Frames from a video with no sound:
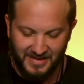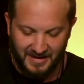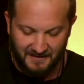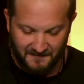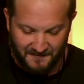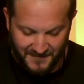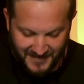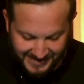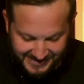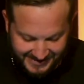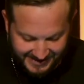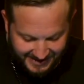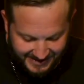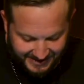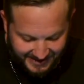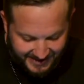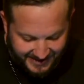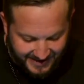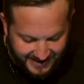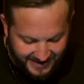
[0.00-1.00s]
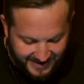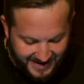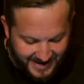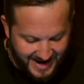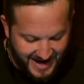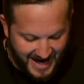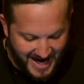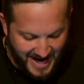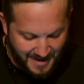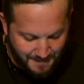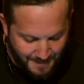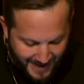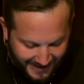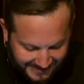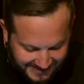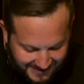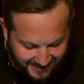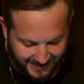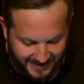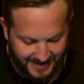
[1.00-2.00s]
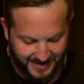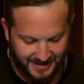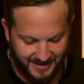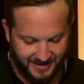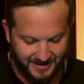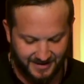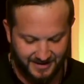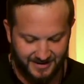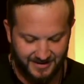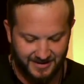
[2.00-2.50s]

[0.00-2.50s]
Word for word: physically, and mentally.